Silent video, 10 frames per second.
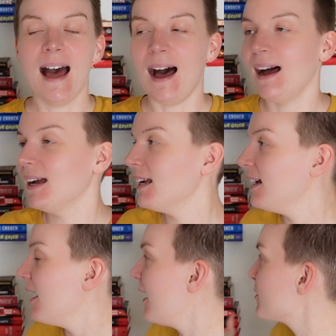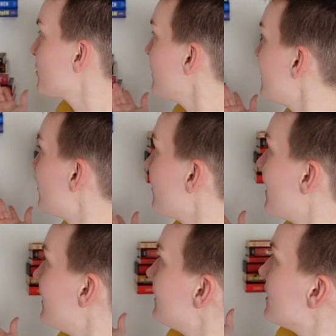I actually
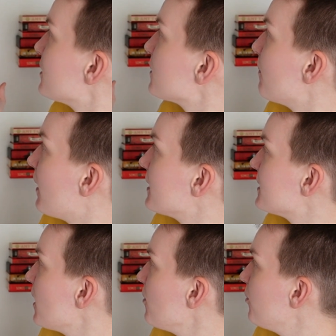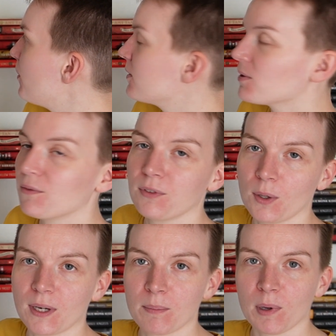created this myself with some
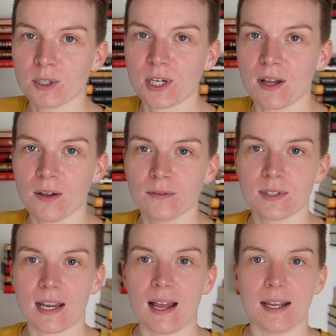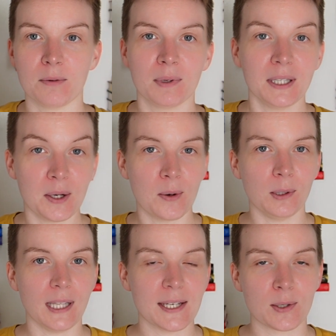floating bookshelves, a really
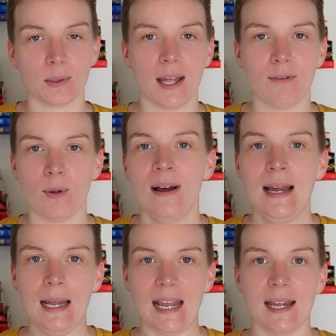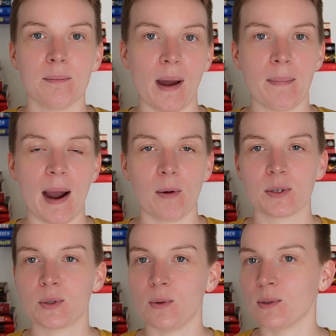cool laser level, and my power
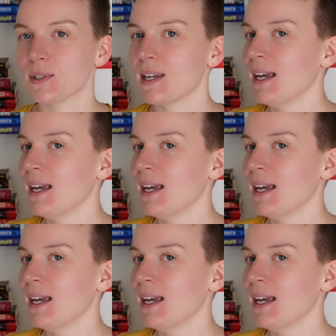tools.